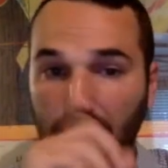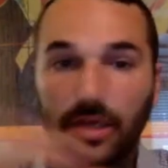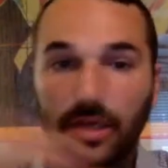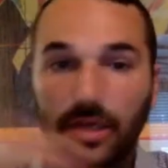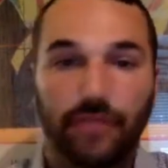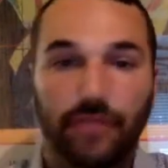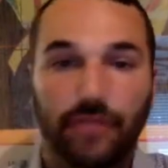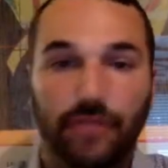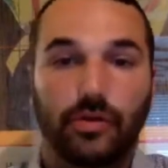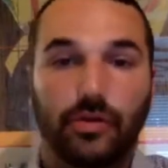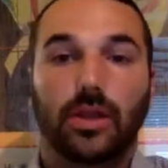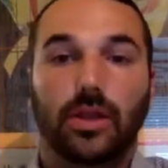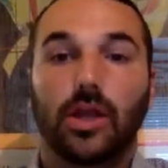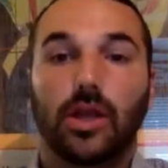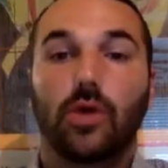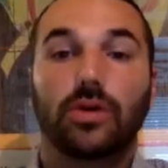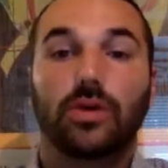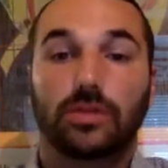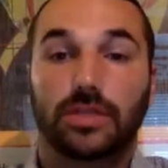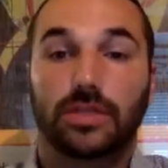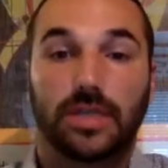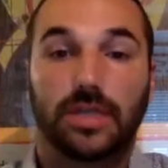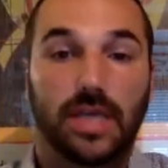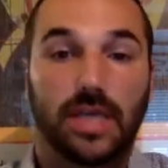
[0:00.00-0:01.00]
If you're a
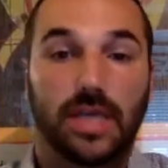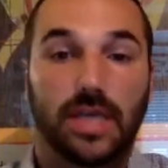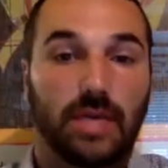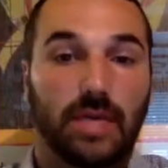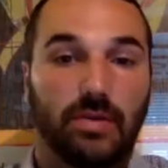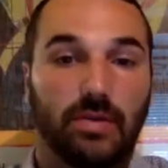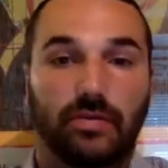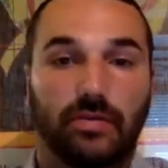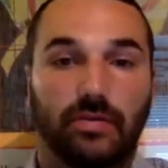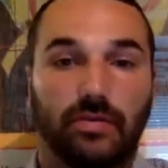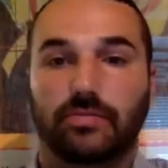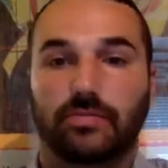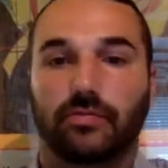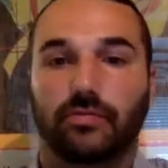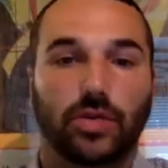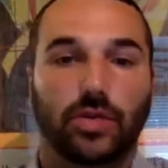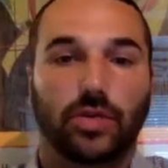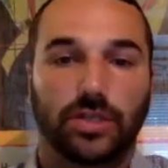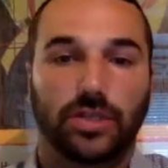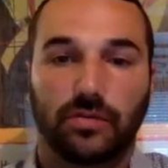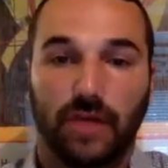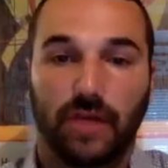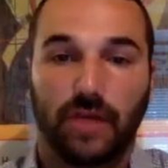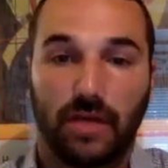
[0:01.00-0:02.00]
local team of a
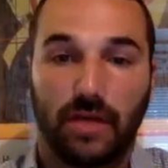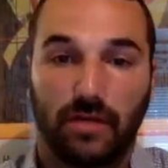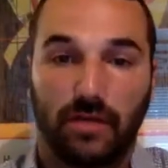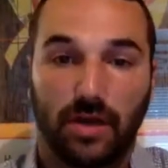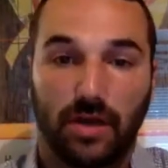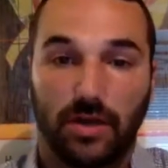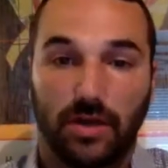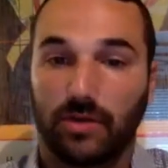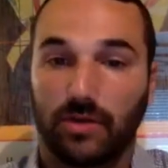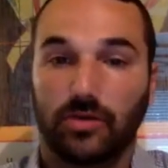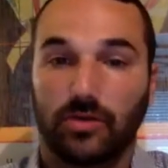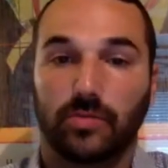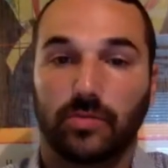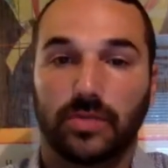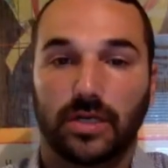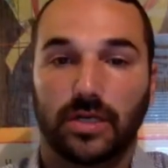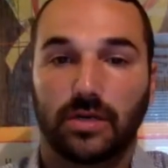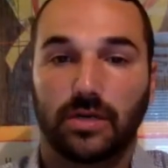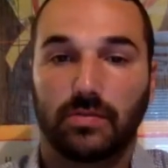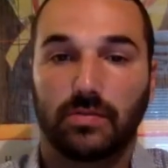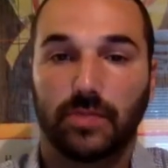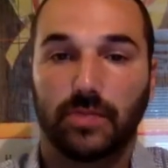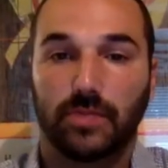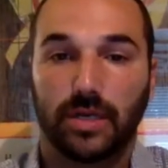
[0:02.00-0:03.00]
Fortune 500 or a
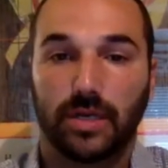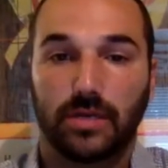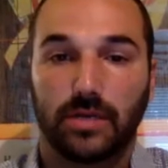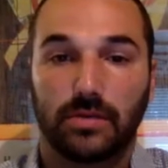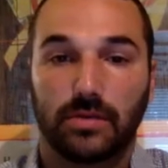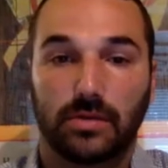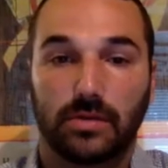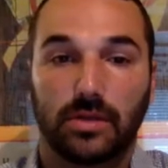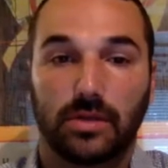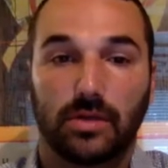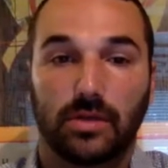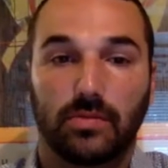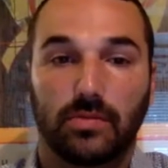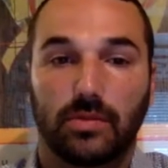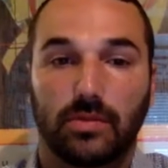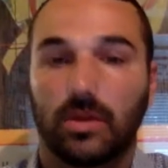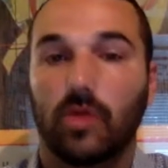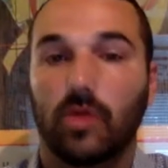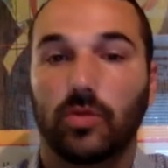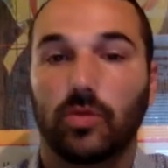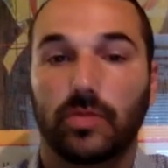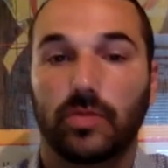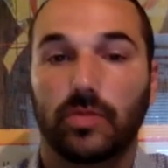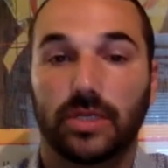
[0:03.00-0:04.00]
big
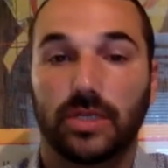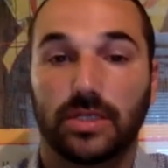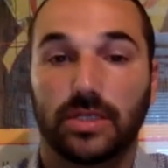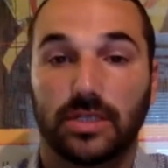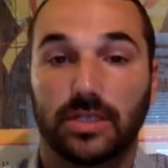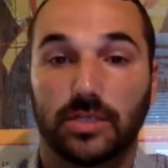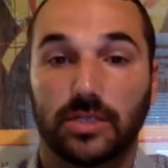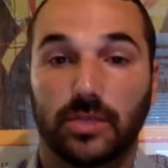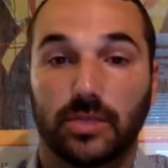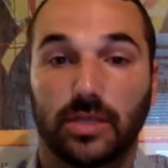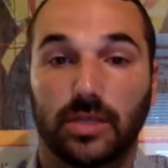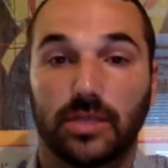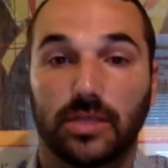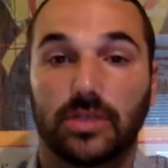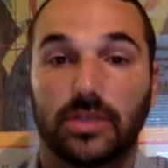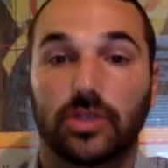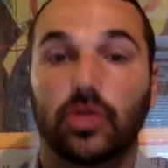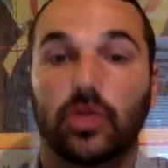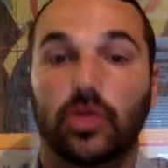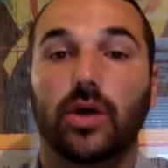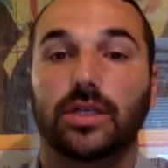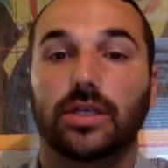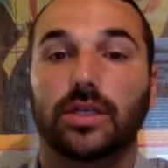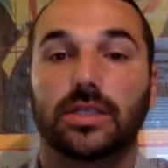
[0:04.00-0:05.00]
global business, but this
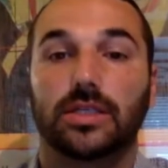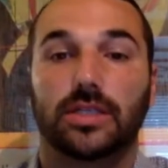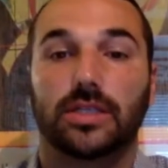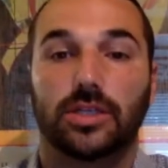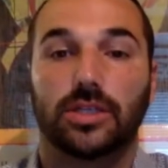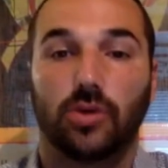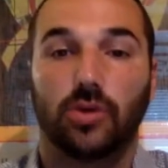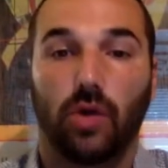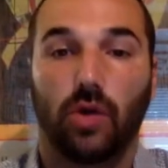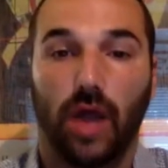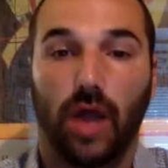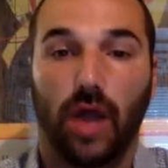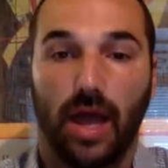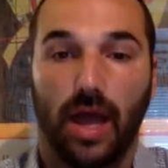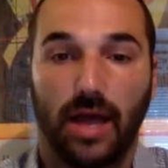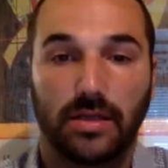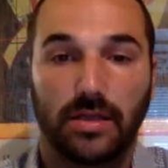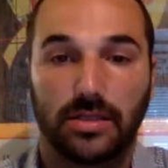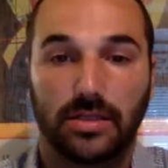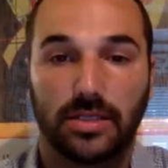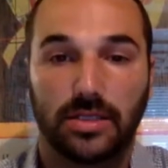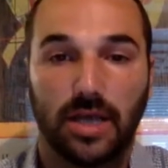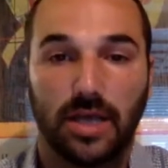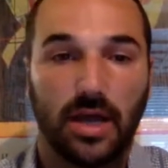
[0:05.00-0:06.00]
choice is in your
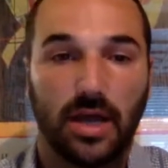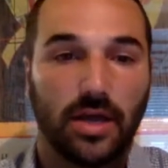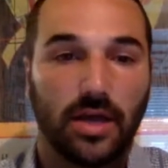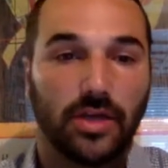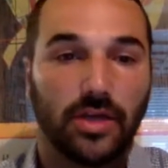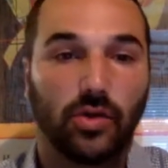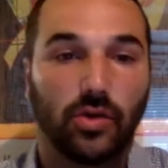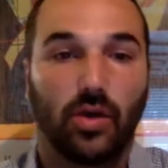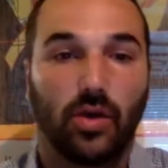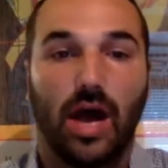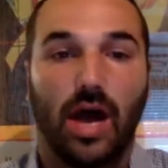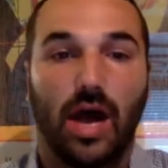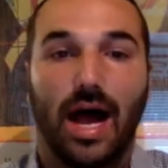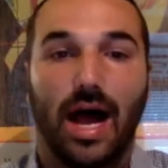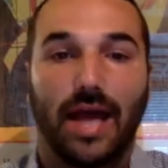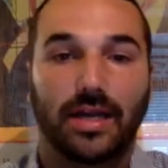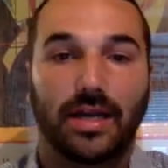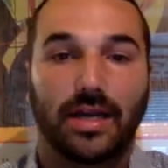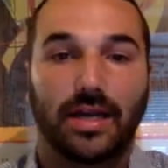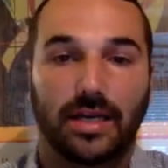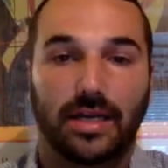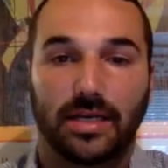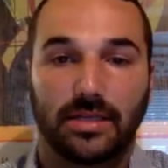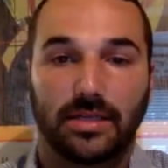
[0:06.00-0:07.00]
hands, your
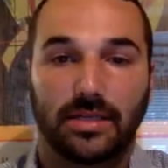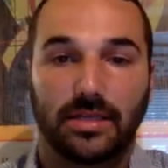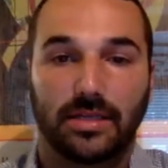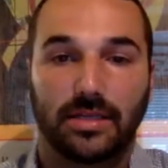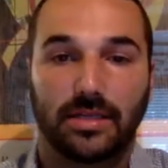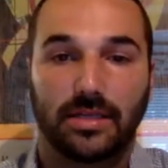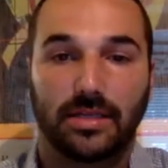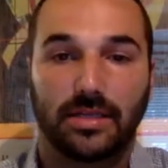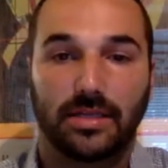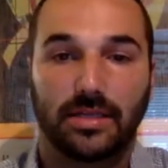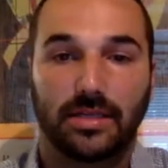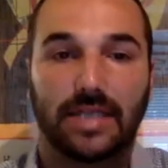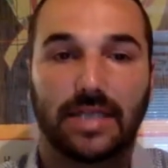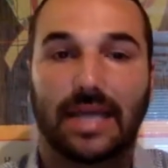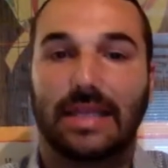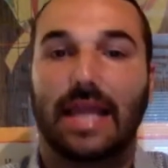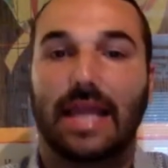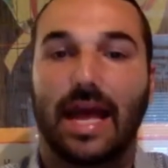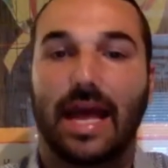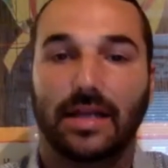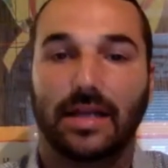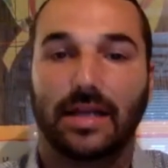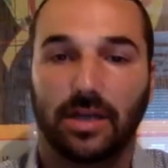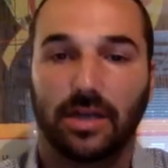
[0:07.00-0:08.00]
Heineken's
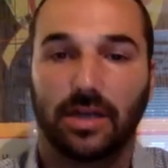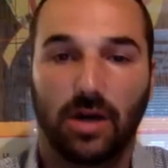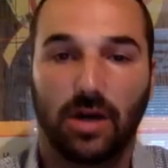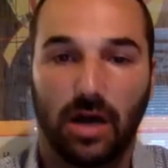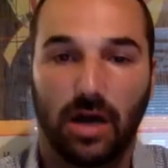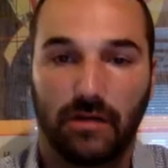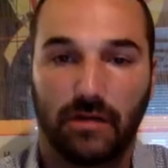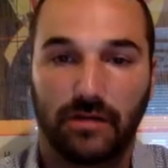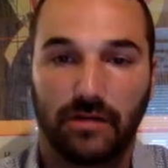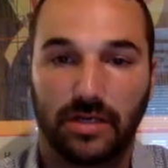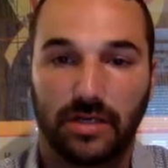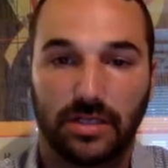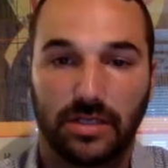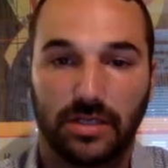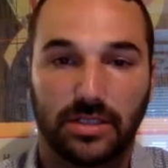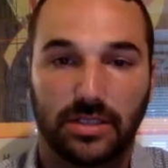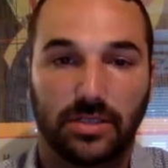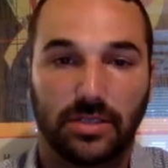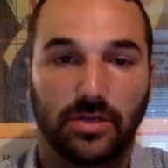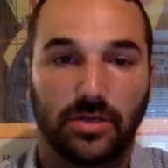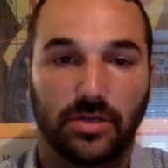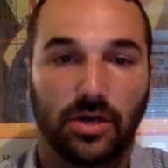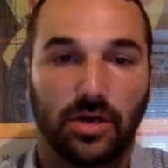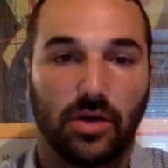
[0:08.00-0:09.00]
Atlanta office,
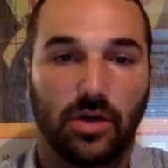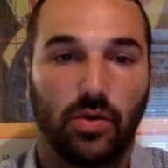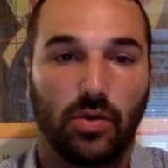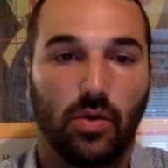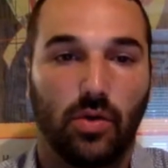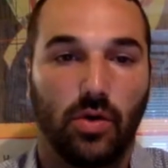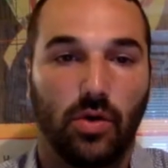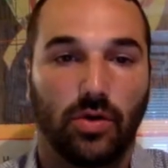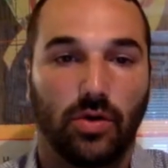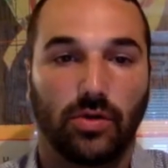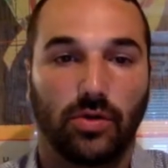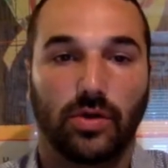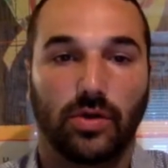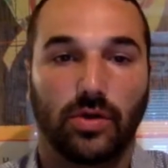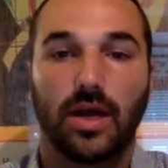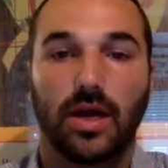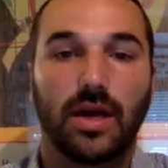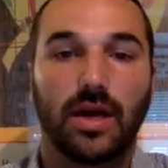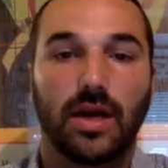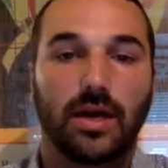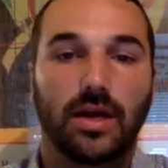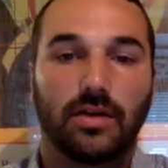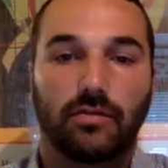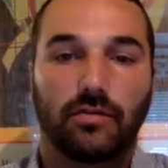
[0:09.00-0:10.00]
or
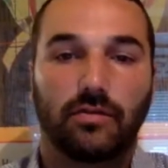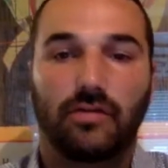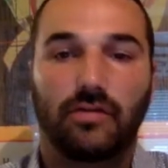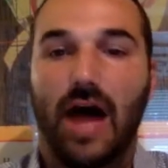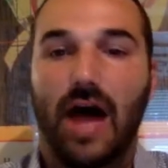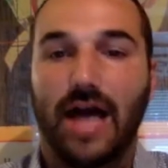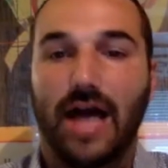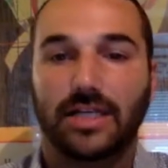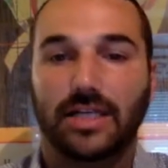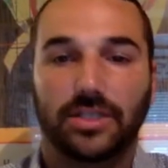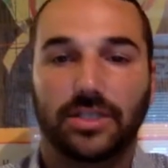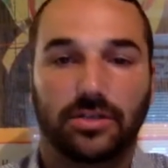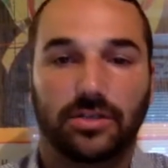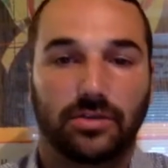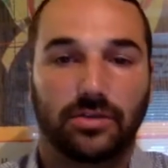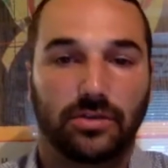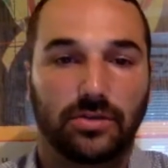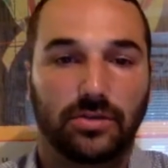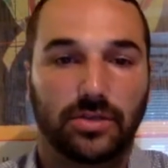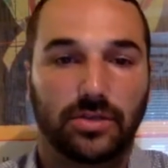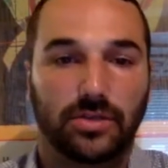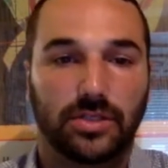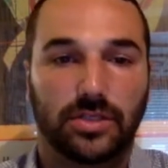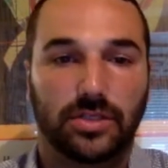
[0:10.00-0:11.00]

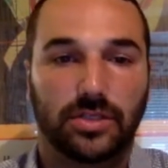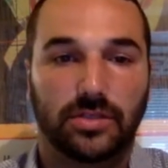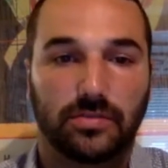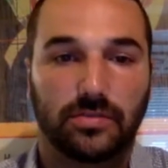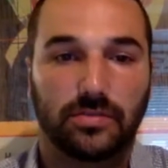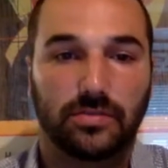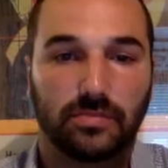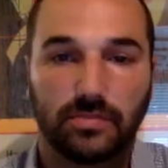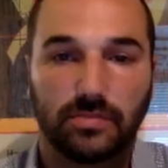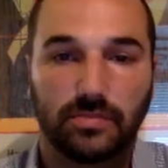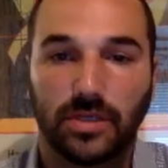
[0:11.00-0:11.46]
Pfizer's,